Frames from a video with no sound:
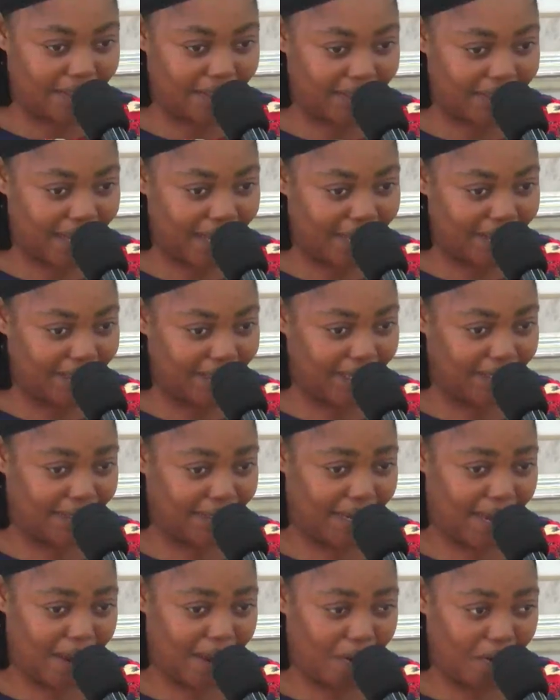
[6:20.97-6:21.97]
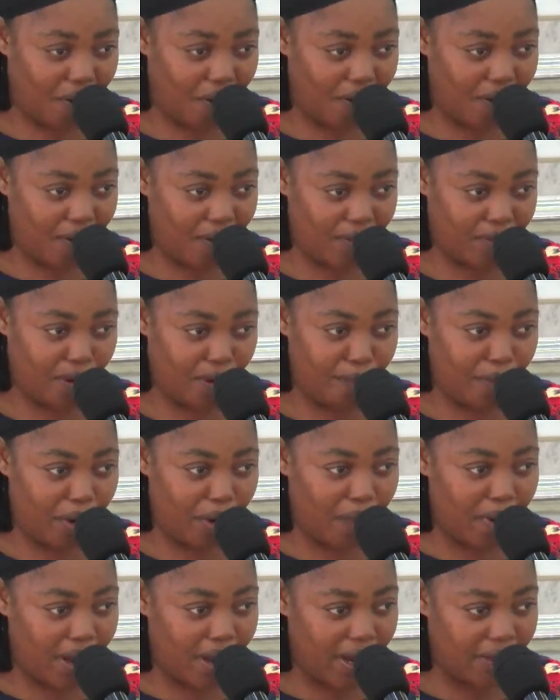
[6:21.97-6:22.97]
reside at Ago,
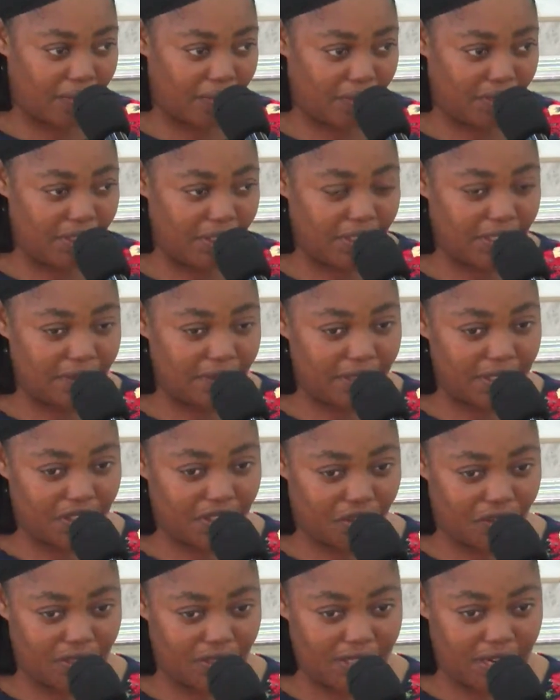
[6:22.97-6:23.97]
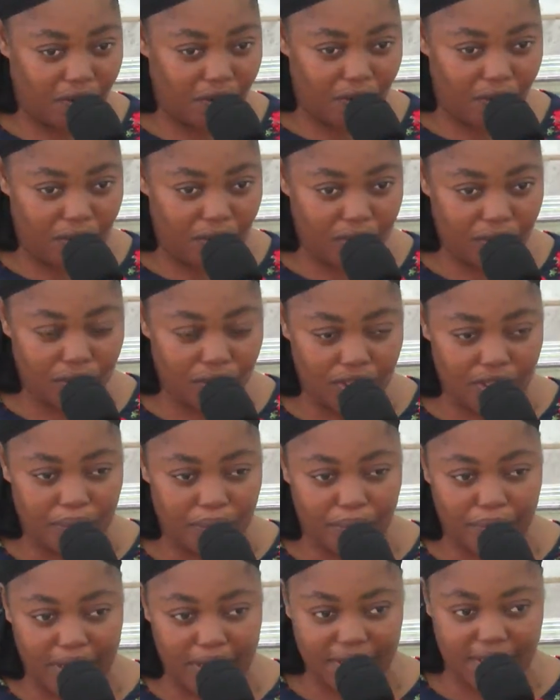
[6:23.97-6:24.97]
number 1, Onyitire Street, Ago.
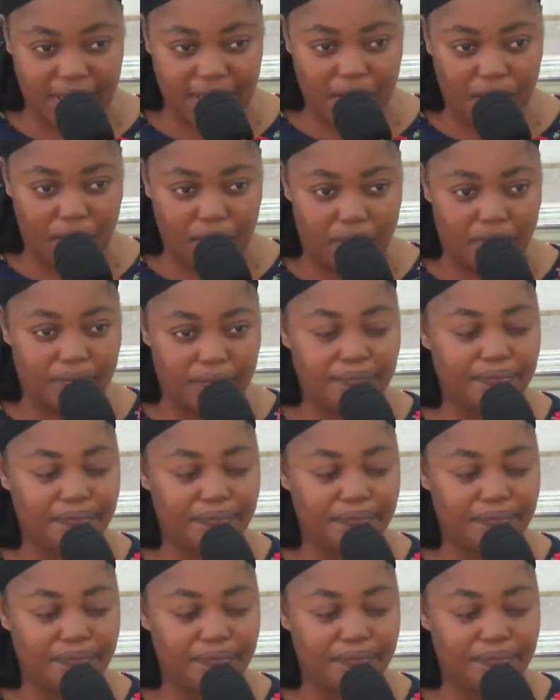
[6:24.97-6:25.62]
Chosen, praise the Lord.